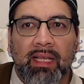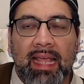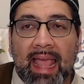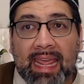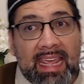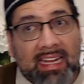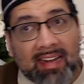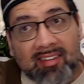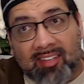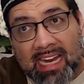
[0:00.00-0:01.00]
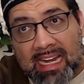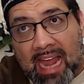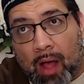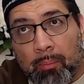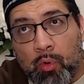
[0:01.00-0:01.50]
He can see now,
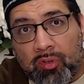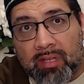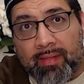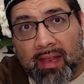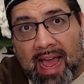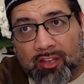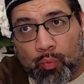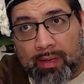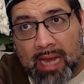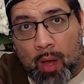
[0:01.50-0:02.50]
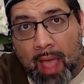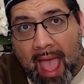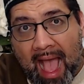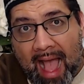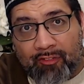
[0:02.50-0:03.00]
Musa, the last one now,
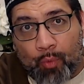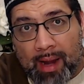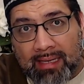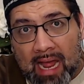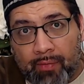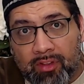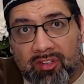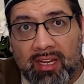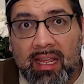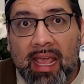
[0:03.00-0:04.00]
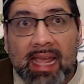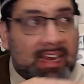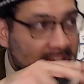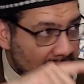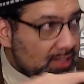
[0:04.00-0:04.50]
halfway down the sea. He
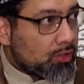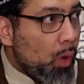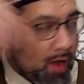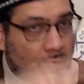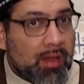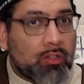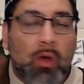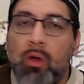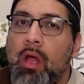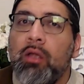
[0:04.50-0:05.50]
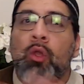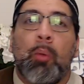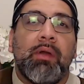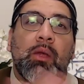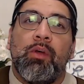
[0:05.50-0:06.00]
says, let's go. Everyone, let's go.
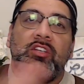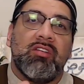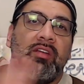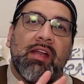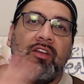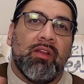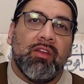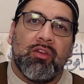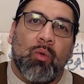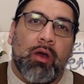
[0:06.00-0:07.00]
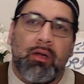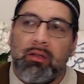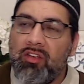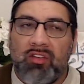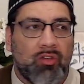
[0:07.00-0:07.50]
Nobody wishes to enter this water.
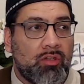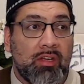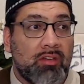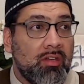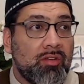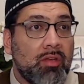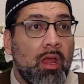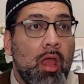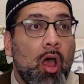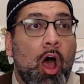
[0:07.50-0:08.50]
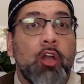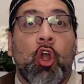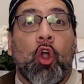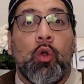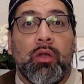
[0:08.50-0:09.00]
This is
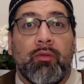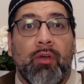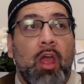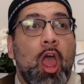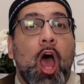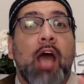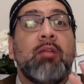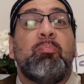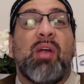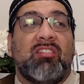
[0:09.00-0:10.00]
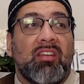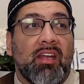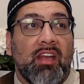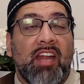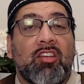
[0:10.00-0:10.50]
unheard of, unprecedented.
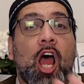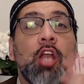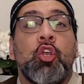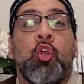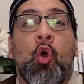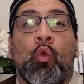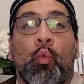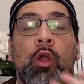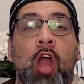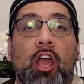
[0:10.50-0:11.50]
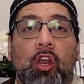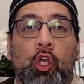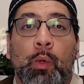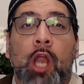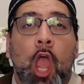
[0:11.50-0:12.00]
It's unknown. We're not going to do
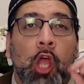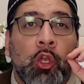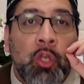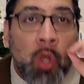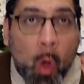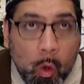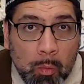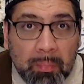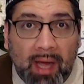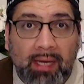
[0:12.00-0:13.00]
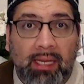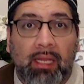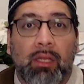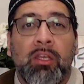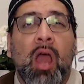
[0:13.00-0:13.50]
it. Nobody,
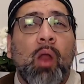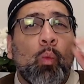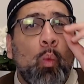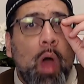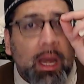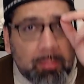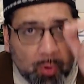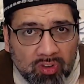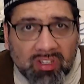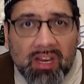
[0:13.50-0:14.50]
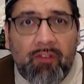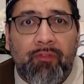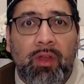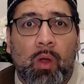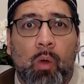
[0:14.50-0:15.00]
not one person of
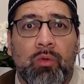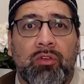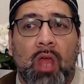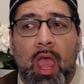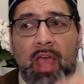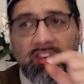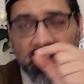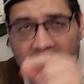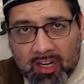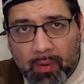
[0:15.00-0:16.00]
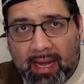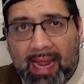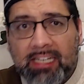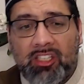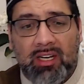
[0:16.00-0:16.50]
Fir'aun's secret
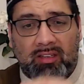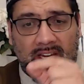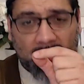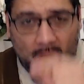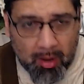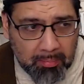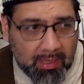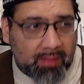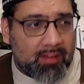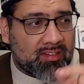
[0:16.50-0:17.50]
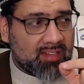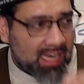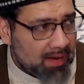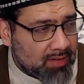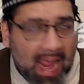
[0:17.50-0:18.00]
agents, his army, the
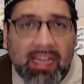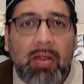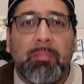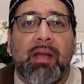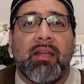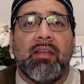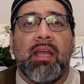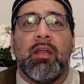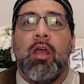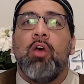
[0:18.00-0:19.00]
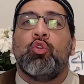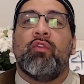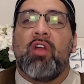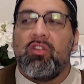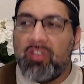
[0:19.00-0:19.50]
slaves, anybody did. So
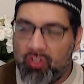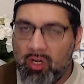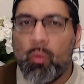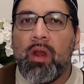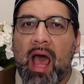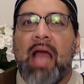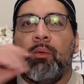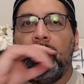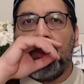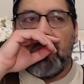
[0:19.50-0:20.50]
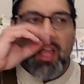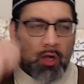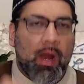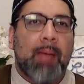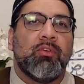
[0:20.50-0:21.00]
Fir'aun says, you know what? I will do it.
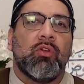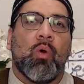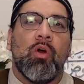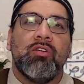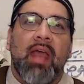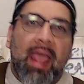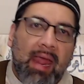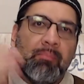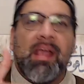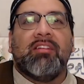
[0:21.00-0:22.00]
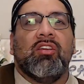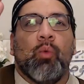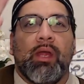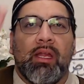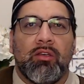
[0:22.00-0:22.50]
Grabs his horse and makes his way
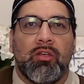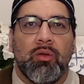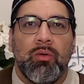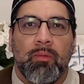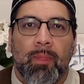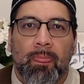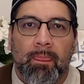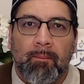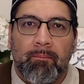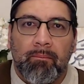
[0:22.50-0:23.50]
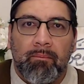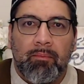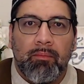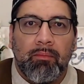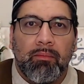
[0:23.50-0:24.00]
into
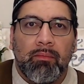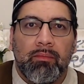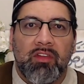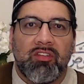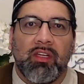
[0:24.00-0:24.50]
the sea.